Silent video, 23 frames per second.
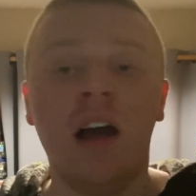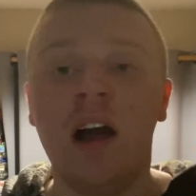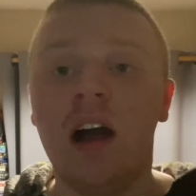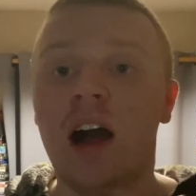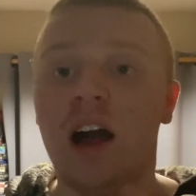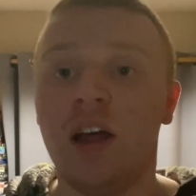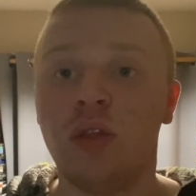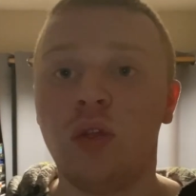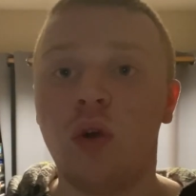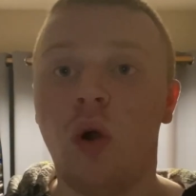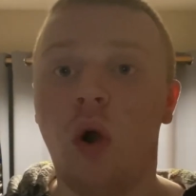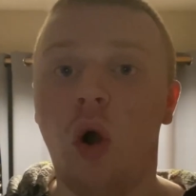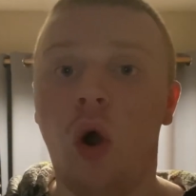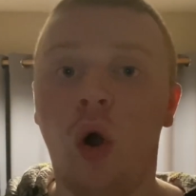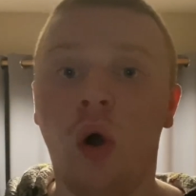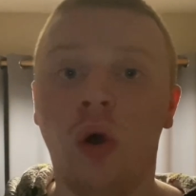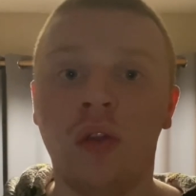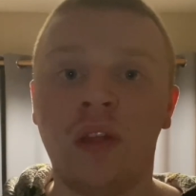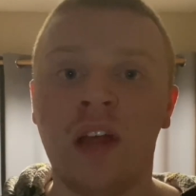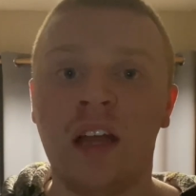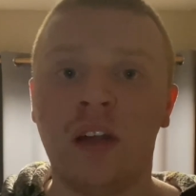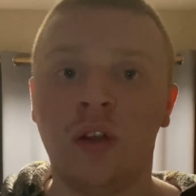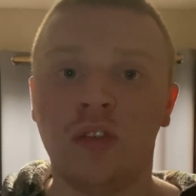I thought all
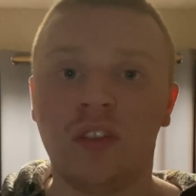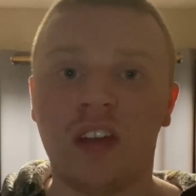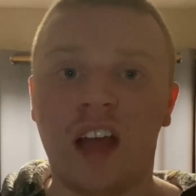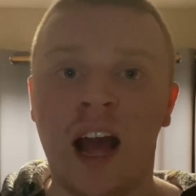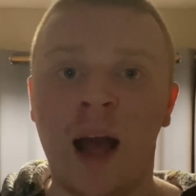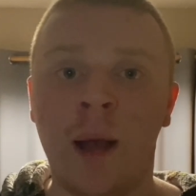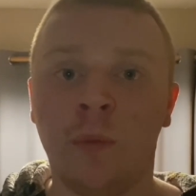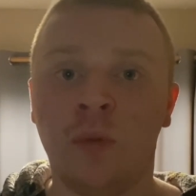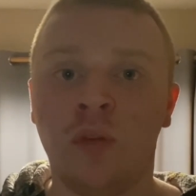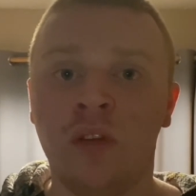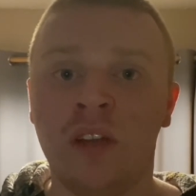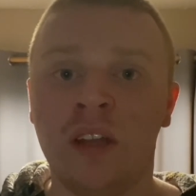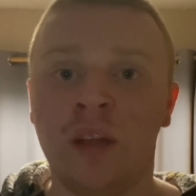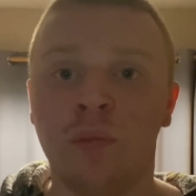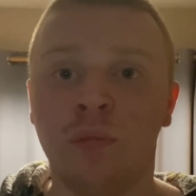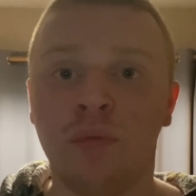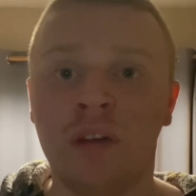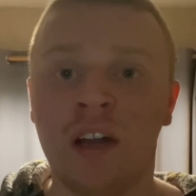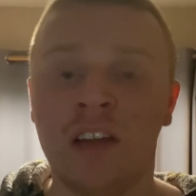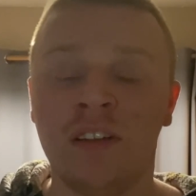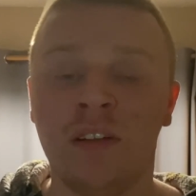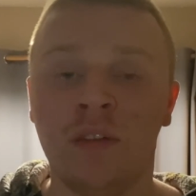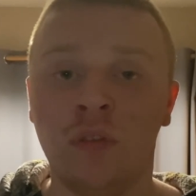of that looked absolutely
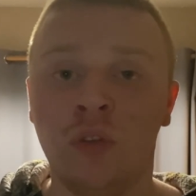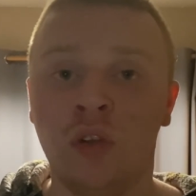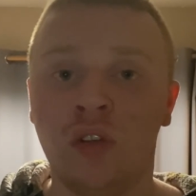impressive